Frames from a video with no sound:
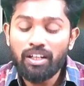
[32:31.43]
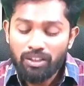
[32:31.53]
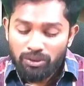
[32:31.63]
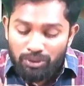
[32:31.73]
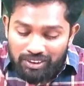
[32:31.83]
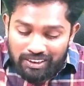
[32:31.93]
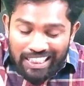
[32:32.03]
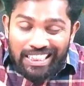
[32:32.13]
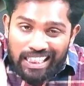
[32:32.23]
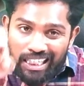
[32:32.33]
So
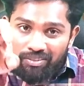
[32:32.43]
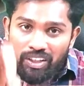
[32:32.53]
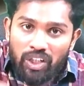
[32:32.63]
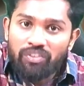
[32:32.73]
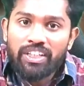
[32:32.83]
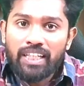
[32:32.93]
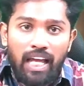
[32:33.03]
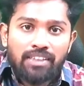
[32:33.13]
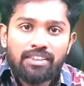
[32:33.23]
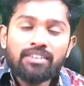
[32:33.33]
central will levy
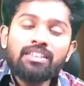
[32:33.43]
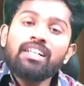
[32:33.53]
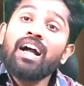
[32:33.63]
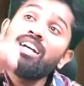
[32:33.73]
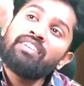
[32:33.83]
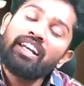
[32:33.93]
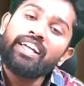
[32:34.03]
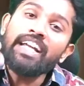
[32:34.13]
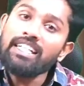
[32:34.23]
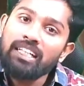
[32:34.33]
taxes and will
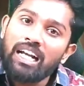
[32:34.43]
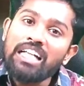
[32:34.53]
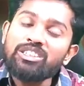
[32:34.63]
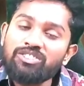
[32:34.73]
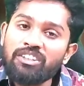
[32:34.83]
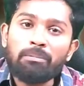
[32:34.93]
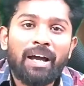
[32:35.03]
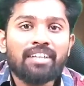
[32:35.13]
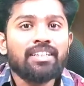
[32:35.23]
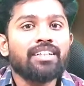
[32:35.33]
again transfer
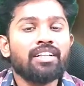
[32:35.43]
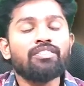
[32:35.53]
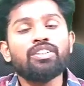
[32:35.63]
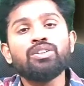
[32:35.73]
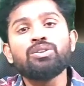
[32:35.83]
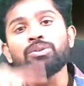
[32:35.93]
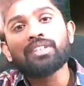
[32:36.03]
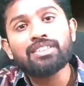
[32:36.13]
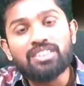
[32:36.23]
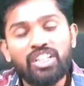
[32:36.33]
back that revenue to the
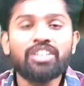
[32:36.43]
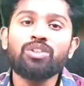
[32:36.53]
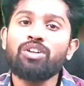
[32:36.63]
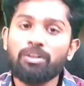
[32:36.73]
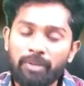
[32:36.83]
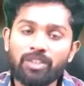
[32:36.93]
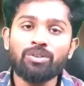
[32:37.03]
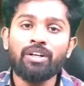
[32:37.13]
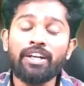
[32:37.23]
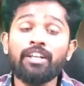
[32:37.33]
state government
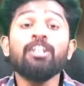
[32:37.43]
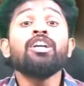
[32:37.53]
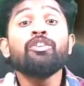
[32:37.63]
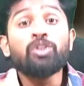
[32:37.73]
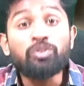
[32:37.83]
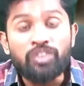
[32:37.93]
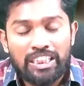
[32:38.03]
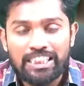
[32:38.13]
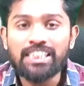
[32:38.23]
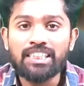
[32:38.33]
only. To
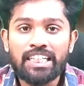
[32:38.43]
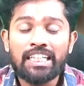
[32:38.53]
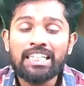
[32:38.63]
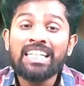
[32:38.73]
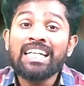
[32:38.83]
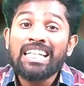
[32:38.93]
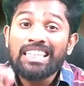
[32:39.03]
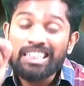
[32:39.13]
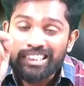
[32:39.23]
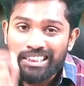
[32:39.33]
which state?
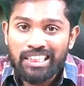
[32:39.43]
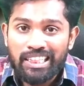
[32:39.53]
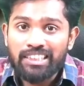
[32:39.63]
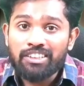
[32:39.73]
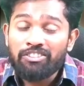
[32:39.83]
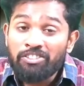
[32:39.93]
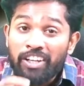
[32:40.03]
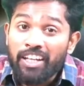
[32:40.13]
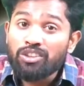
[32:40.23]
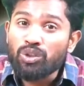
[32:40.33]
The state
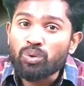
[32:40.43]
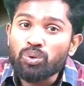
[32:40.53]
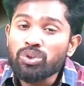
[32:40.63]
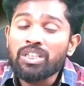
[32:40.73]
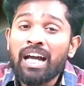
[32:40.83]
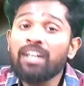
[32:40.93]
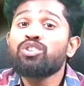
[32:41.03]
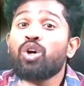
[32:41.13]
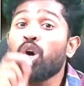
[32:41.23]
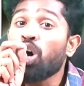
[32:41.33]
where the goods has
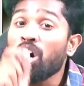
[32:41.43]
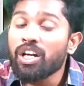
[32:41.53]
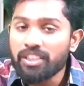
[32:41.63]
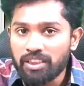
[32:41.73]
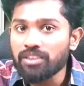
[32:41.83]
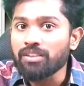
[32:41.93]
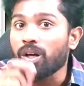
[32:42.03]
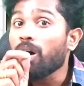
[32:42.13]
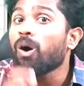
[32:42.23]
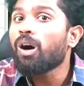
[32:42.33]
origin.
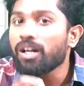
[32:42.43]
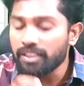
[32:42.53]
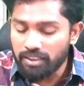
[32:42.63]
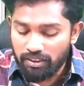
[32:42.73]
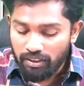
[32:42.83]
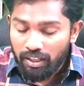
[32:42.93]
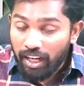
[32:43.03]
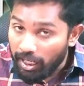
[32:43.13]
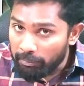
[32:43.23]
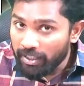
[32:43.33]

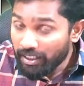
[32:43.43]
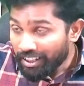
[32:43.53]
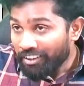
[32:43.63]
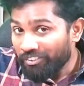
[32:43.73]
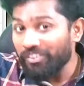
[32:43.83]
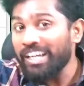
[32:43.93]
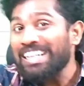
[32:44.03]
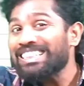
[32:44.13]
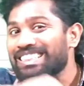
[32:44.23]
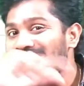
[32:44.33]
Where
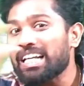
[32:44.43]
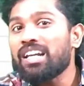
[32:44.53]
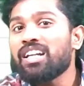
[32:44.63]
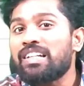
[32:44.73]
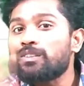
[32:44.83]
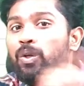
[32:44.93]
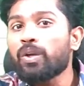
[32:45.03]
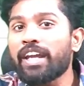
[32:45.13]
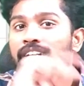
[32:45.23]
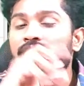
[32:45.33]
the seller is
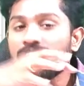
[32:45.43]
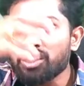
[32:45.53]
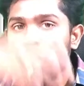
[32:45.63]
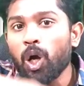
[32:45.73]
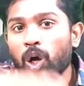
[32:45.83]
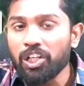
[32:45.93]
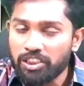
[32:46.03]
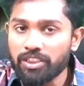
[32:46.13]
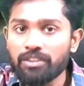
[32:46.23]
located is the origin.